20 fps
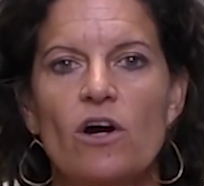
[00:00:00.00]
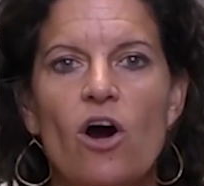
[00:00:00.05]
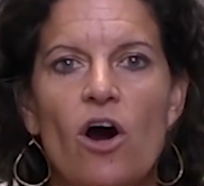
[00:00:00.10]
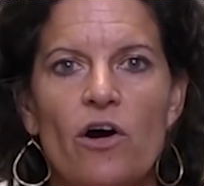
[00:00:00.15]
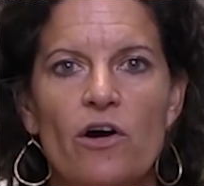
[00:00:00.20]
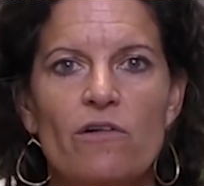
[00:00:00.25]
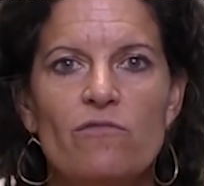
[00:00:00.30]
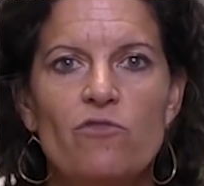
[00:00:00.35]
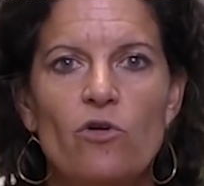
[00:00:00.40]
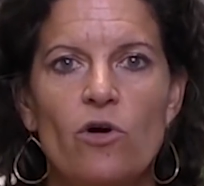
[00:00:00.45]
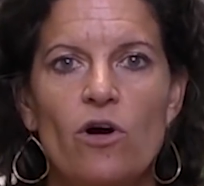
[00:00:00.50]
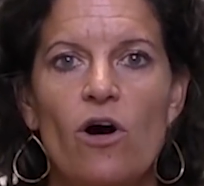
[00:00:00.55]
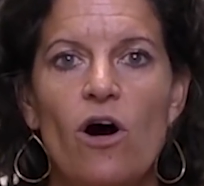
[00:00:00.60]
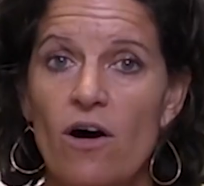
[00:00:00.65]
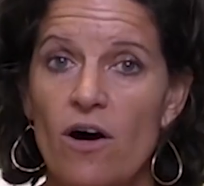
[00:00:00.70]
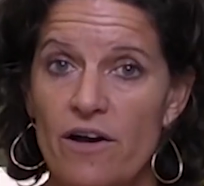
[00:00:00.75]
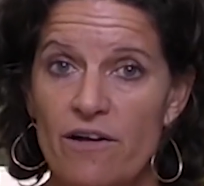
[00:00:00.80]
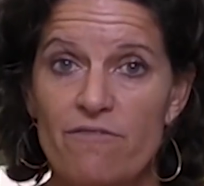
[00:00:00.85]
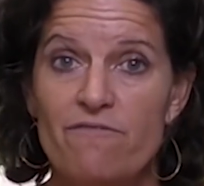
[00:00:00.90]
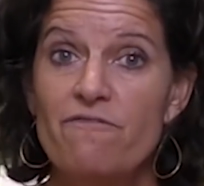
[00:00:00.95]
carnivore
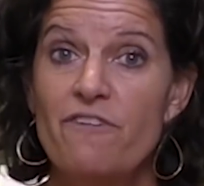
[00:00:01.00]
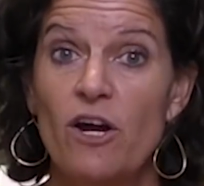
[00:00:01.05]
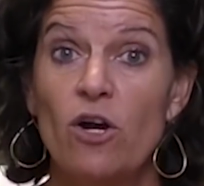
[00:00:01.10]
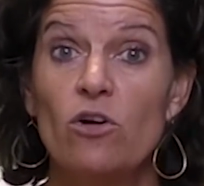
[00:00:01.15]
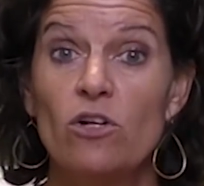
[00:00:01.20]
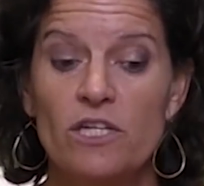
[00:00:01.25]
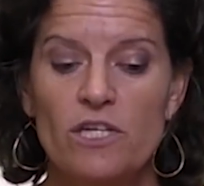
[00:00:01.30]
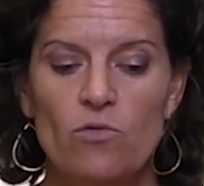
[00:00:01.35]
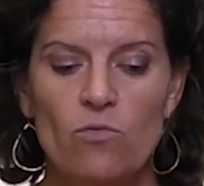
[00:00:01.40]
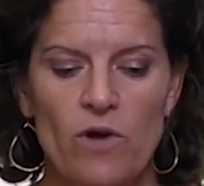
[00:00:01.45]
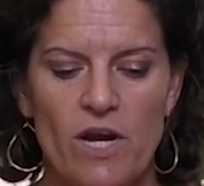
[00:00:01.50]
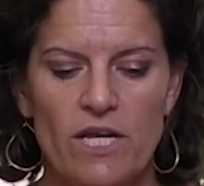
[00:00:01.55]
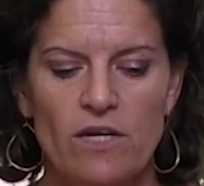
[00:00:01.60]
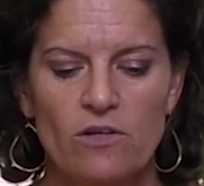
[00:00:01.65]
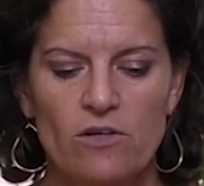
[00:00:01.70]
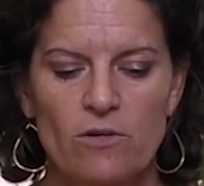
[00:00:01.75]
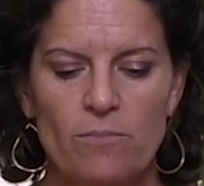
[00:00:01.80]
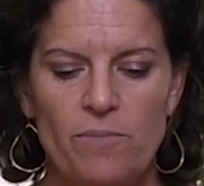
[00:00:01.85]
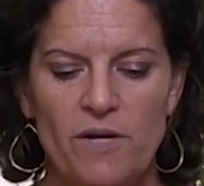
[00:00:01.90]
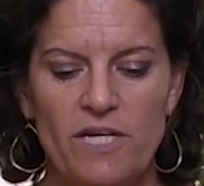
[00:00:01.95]
on a fairly
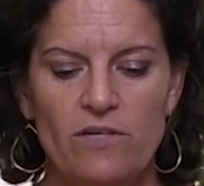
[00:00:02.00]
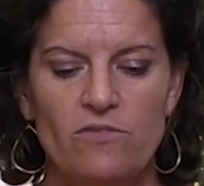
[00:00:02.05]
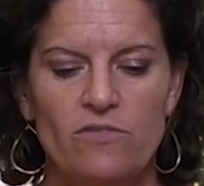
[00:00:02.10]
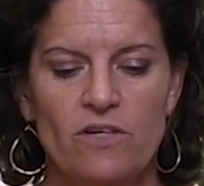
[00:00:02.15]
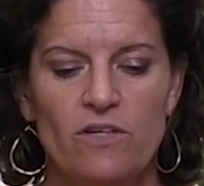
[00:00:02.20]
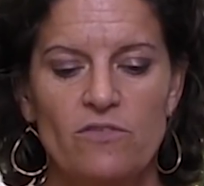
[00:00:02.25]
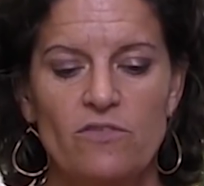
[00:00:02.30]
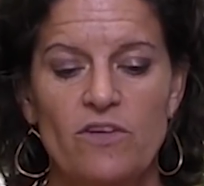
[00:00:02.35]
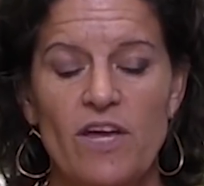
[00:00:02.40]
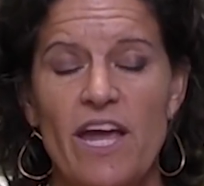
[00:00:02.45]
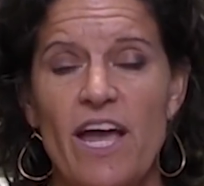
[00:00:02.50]
regular basis.